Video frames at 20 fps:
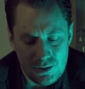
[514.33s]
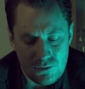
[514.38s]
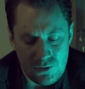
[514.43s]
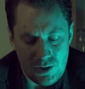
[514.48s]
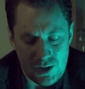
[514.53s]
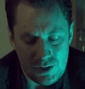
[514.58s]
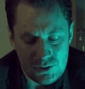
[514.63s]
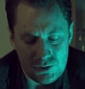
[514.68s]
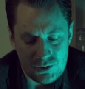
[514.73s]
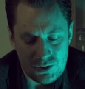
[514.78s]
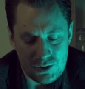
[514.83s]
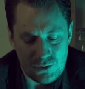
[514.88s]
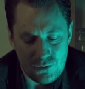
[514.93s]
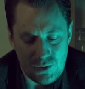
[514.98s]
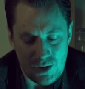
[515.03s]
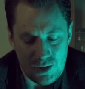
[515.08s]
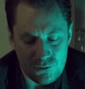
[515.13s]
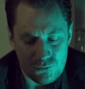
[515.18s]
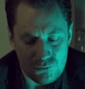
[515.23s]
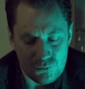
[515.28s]
We entered the
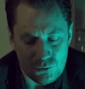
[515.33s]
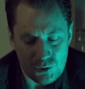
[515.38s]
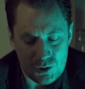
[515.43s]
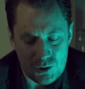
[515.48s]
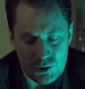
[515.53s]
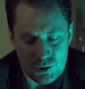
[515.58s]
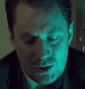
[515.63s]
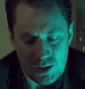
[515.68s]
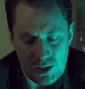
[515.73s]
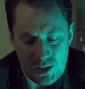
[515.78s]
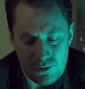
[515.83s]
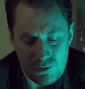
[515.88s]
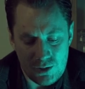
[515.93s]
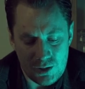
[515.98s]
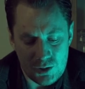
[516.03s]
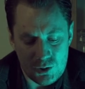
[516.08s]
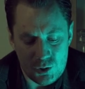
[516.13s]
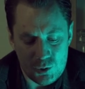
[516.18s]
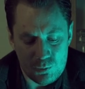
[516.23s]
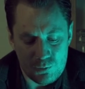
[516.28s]
rainforest together with
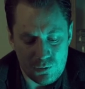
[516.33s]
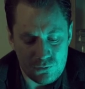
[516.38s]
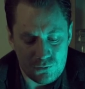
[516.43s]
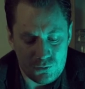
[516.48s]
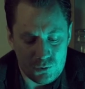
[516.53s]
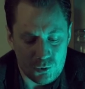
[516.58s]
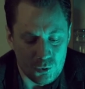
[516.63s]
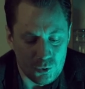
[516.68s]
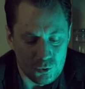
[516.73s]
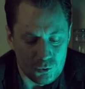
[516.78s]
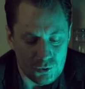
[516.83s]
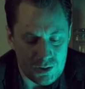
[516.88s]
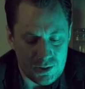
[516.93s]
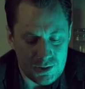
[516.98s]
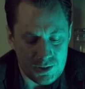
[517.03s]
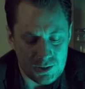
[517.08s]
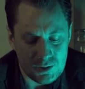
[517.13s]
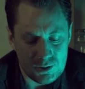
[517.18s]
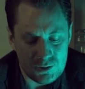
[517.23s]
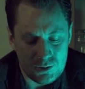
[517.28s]
a group of
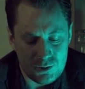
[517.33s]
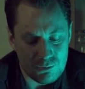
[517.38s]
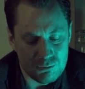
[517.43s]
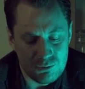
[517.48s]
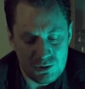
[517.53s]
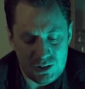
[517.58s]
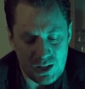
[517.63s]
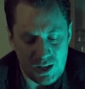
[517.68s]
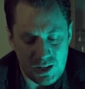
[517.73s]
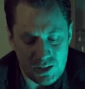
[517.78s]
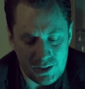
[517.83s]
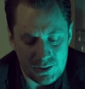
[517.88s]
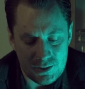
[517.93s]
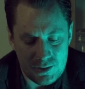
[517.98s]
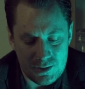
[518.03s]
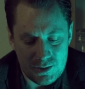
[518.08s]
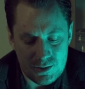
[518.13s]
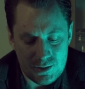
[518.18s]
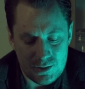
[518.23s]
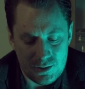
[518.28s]
tourists and some
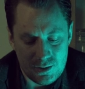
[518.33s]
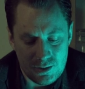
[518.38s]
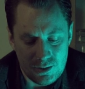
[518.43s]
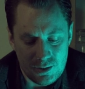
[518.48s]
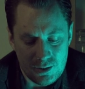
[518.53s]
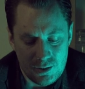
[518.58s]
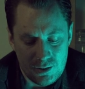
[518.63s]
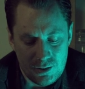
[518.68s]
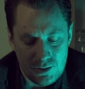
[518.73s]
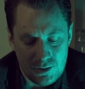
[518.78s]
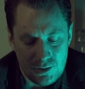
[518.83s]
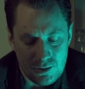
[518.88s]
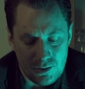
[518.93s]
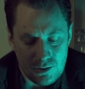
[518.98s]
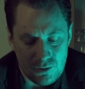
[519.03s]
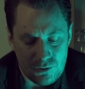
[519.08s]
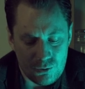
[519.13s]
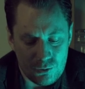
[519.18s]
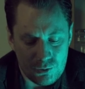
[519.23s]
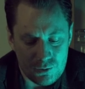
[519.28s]
guides.
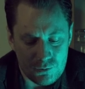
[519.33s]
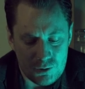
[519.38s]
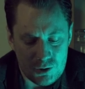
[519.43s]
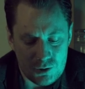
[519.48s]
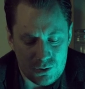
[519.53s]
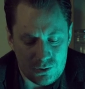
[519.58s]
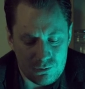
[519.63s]
I thought it